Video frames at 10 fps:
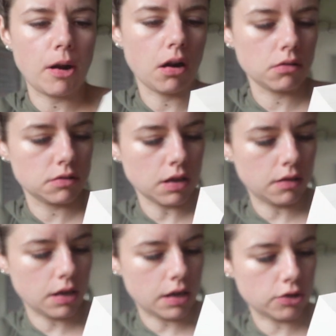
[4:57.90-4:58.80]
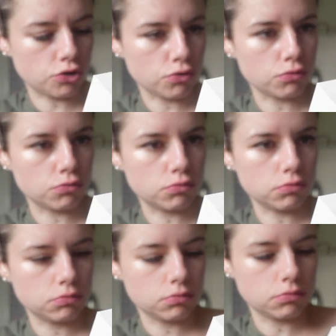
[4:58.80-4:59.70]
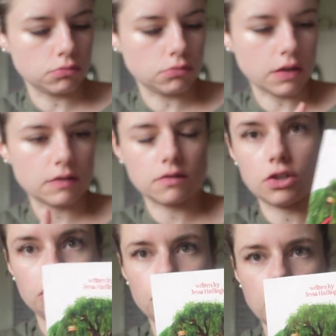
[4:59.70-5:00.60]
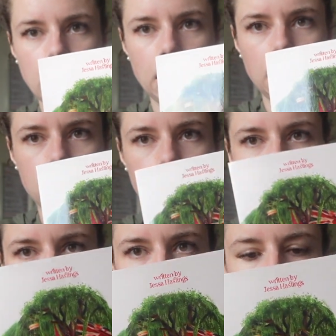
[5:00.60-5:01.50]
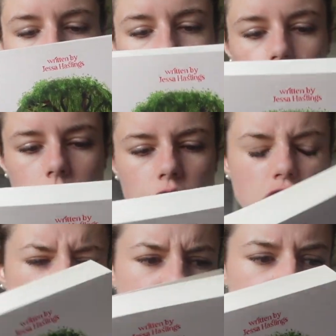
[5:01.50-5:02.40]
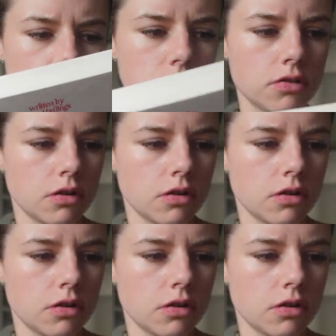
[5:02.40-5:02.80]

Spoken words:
Parks and the original, this is the UK cover, which I preferred.